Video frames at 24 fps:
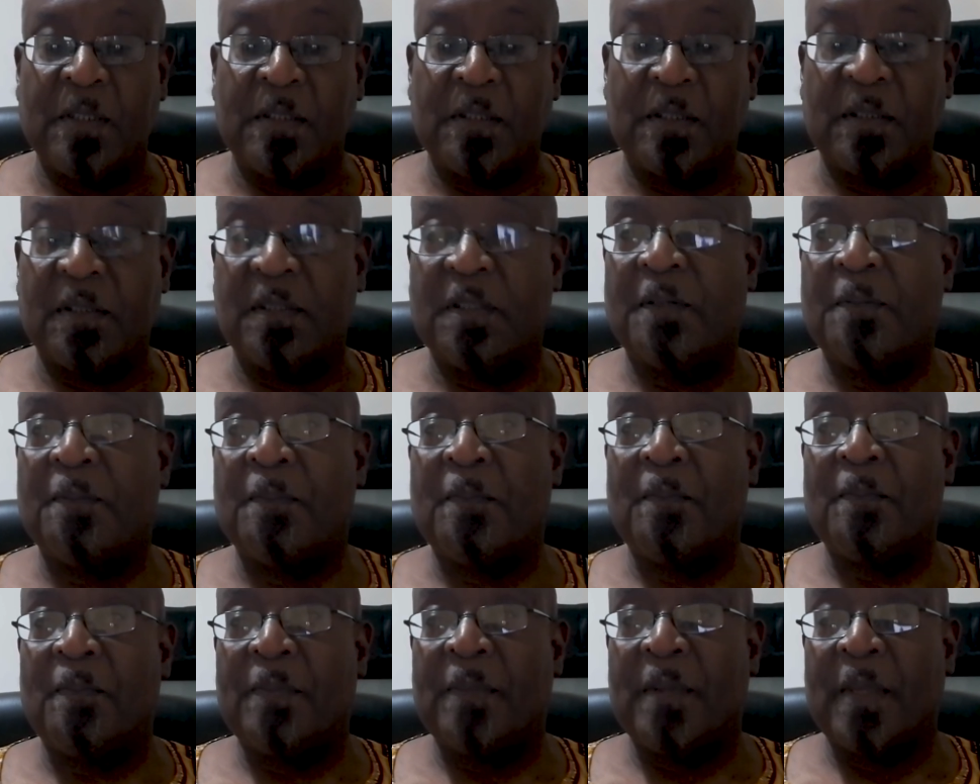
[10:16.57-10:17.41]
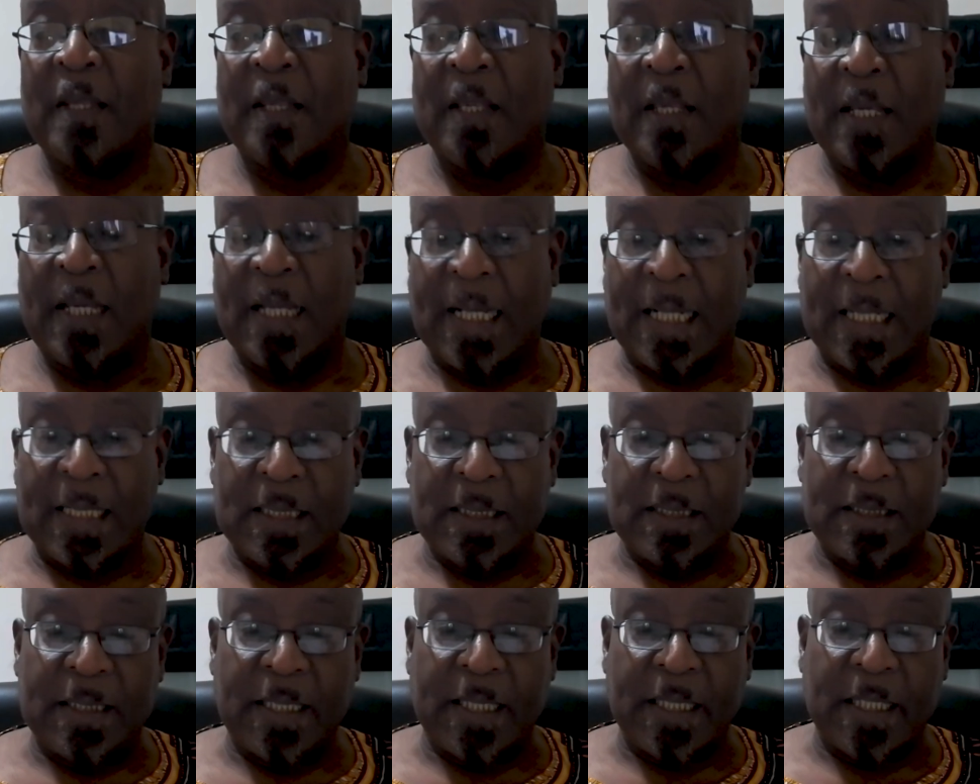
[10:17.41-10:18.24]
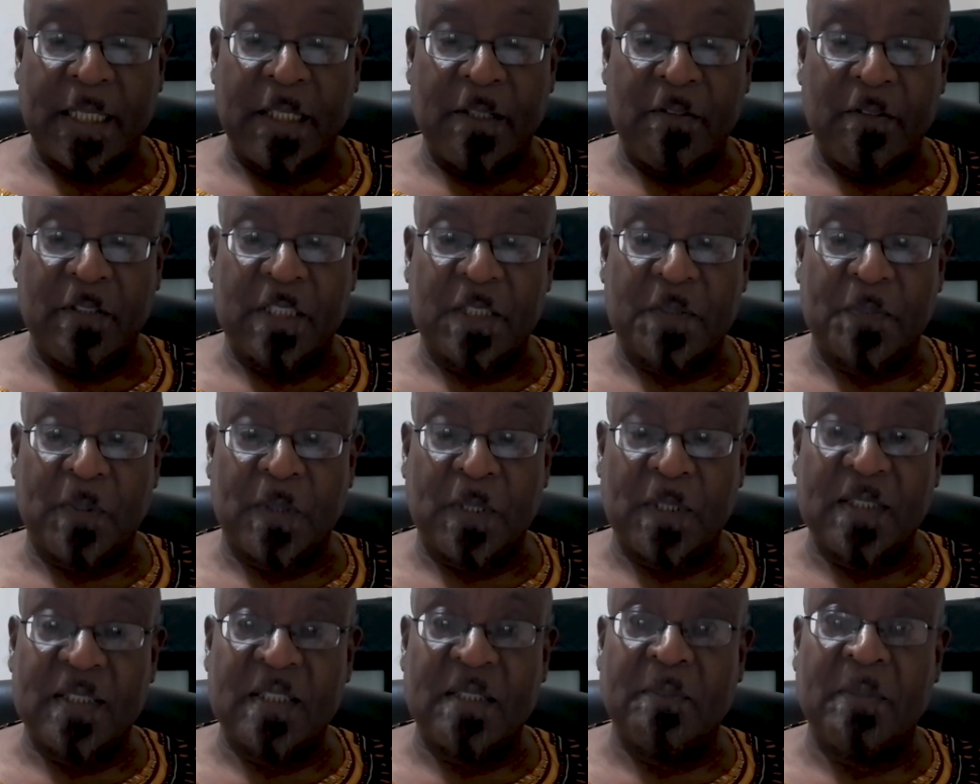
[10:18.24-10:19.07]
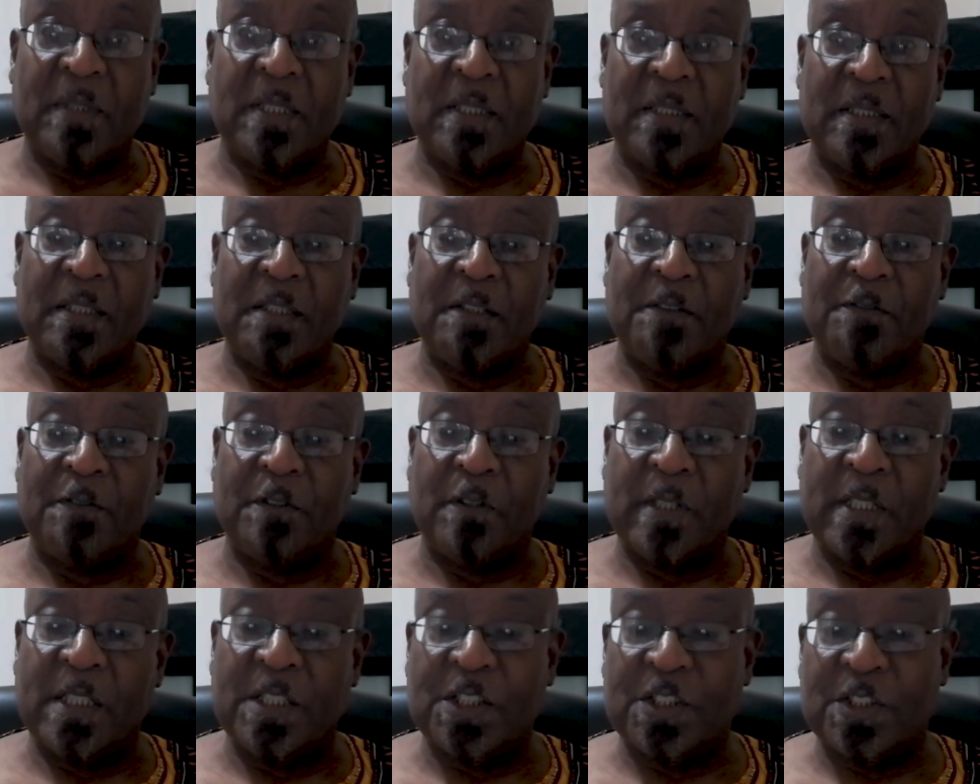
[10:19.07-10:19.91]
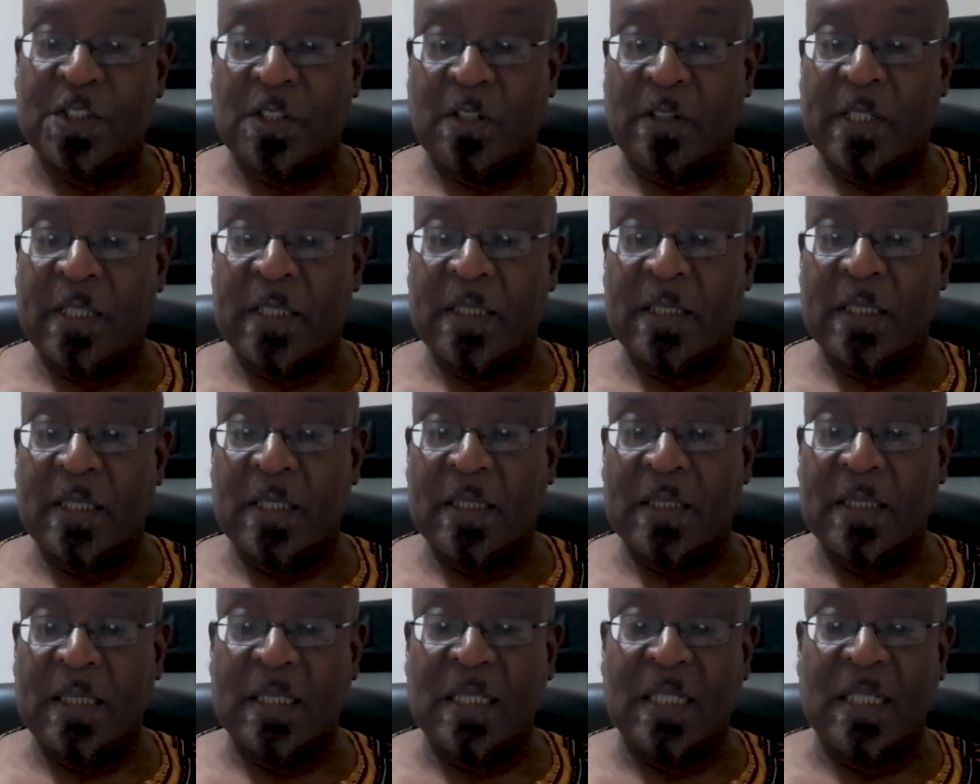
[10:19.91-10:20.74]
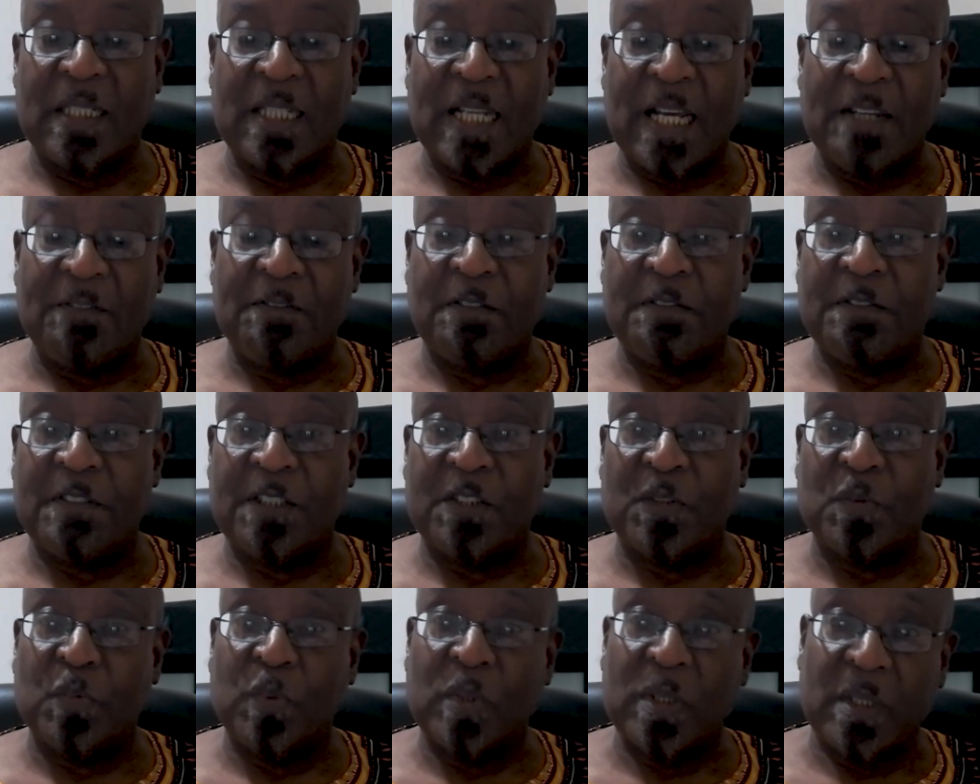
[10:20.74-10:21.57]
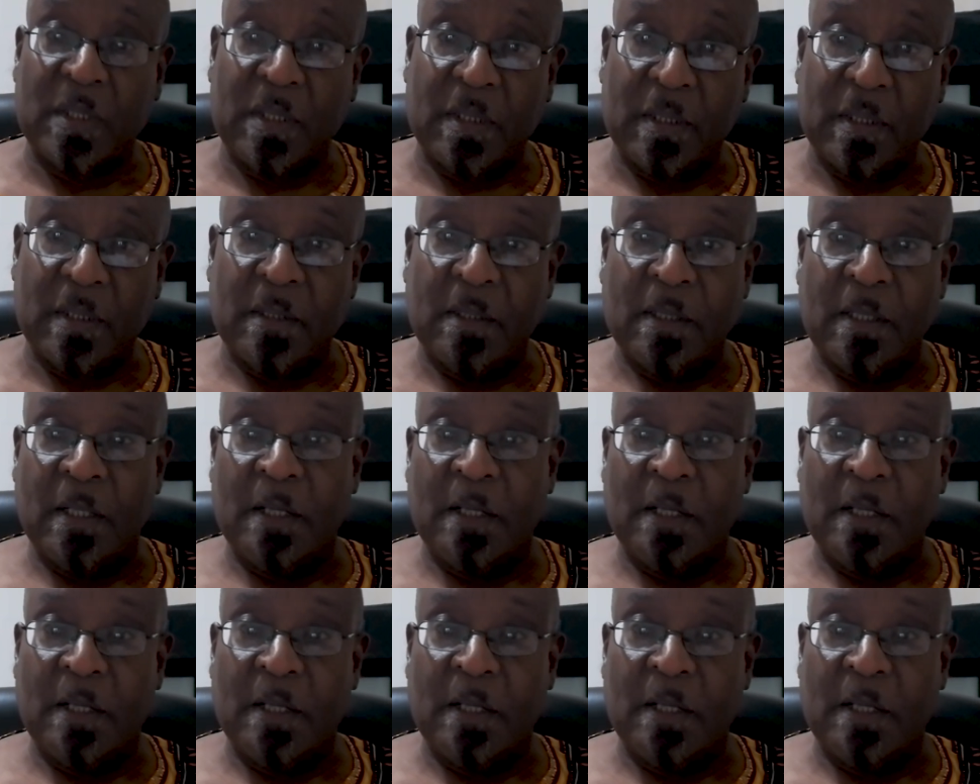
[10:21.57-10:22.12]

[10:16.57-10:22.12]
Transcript: earth and taking responsibility for ensuring that the life of this world